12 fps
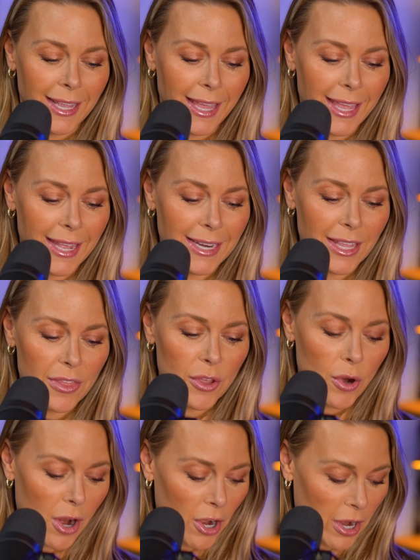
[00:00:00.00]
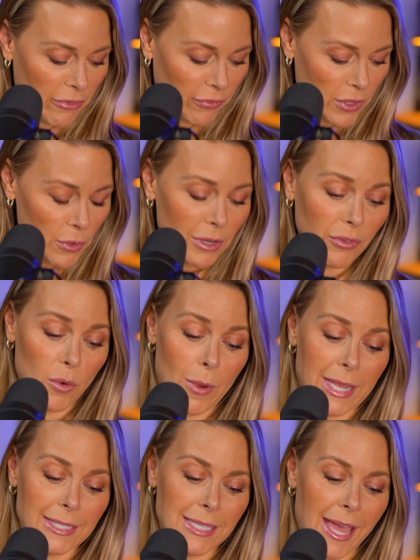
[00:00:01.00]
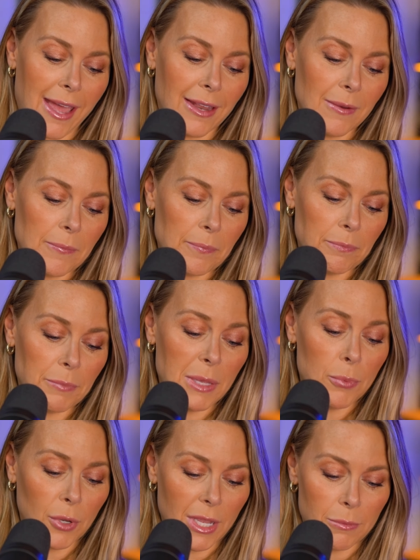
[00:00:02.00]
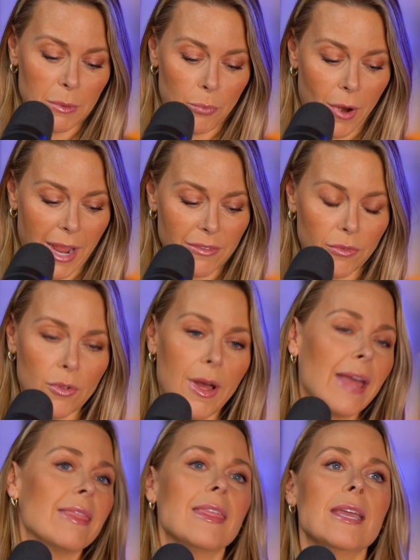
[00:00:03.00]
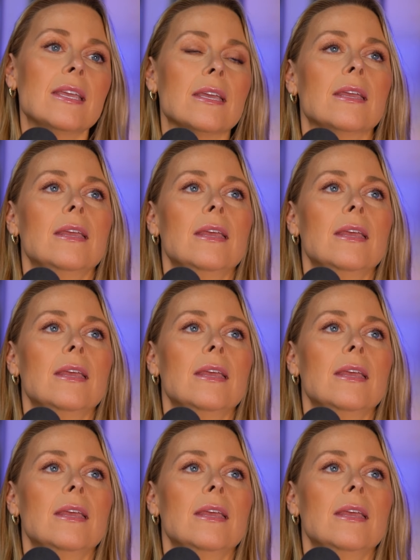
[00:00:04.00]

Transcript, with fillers: And there are a few different ways that people can be prideful. I think,